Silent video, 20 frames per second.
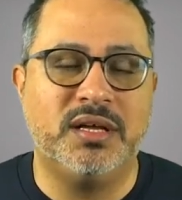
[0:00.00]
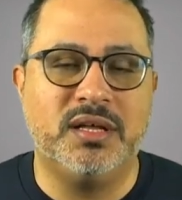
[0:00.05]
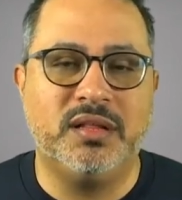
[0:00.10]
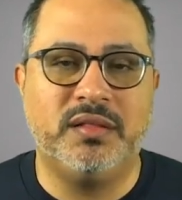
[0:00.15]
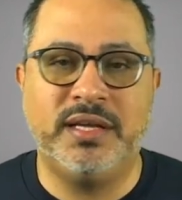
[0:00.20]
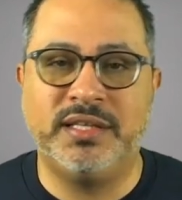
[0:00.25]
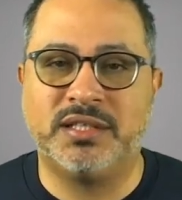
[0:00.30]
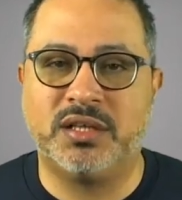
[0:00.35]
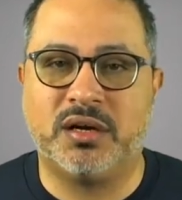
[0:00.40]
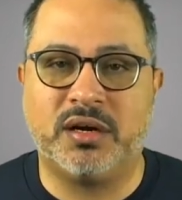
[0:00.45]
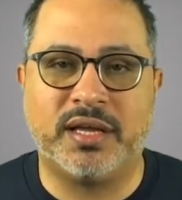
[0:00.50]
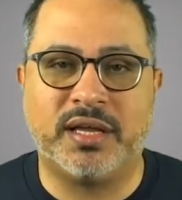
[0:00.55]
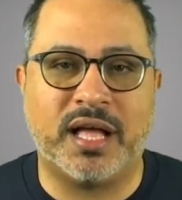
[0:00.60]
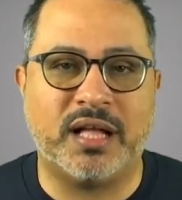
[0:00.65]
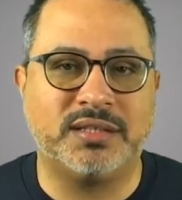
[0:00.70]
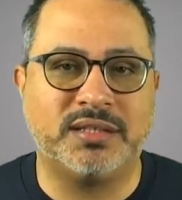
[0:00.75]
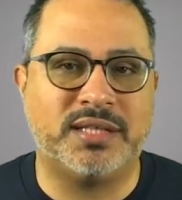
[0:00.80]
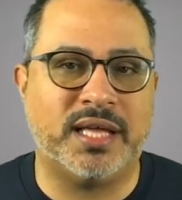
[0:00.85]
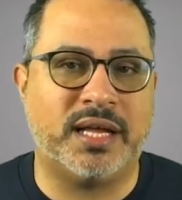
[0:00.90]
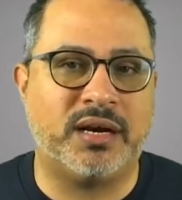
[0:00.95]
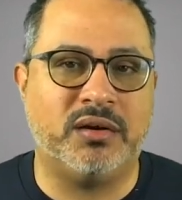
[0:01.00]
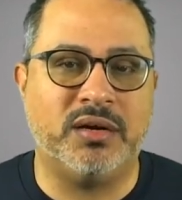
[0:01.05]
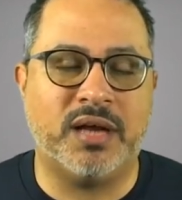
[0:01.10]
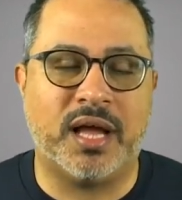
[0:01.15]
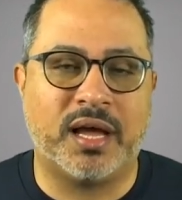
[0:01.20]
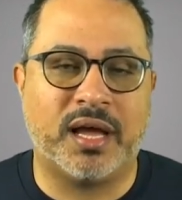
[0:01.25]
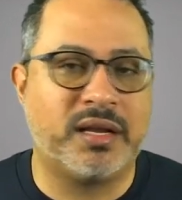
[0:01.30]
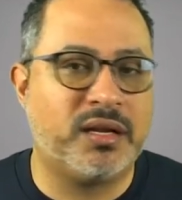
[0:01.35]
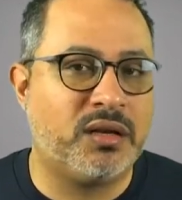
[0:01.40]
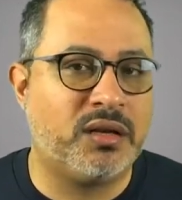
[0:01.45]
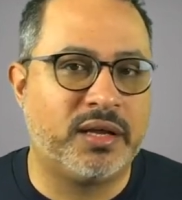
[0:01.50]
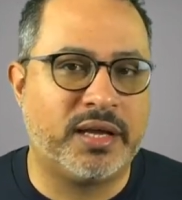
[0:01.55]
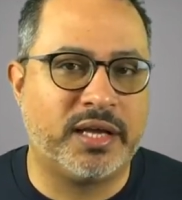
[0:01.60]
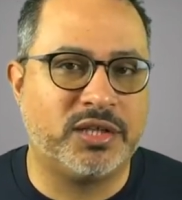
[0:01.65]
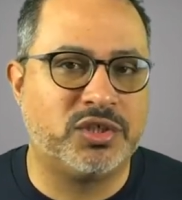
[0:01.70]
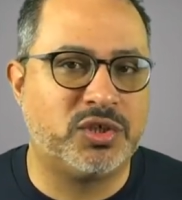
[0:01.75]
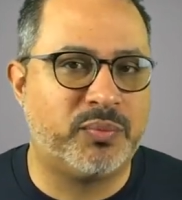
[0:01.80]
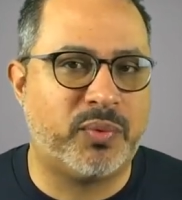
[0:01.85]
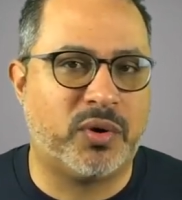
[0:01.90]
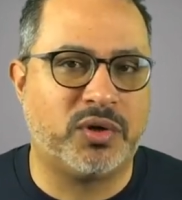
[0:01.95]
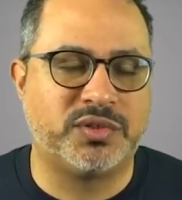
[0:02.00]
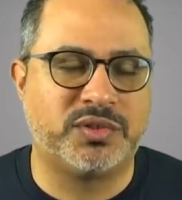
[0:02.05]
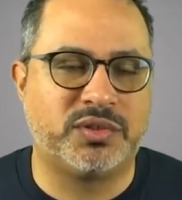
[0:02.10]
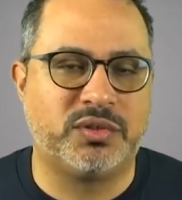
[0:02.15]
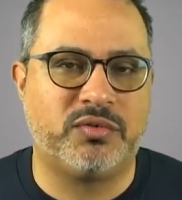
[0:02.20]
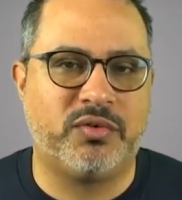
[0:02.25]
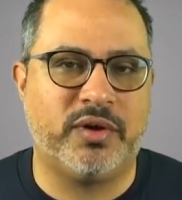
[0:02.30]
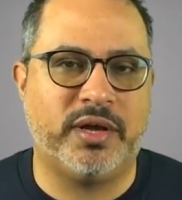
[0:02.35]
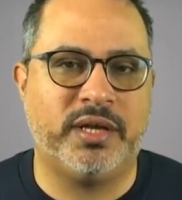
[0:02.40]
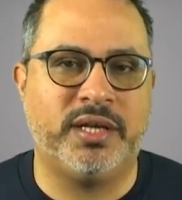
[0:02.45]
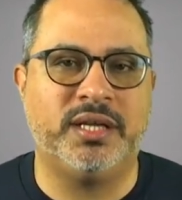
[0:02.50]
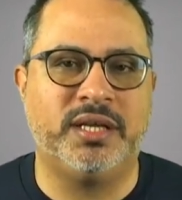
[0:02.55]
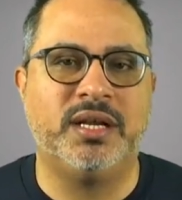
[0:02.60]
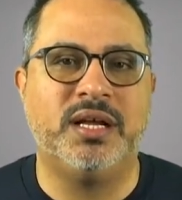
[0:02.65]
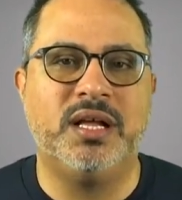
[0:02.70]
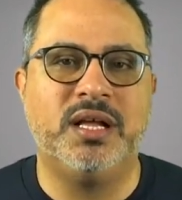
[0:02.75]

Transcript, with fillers: These are accounts that are not going to look at your personal credit,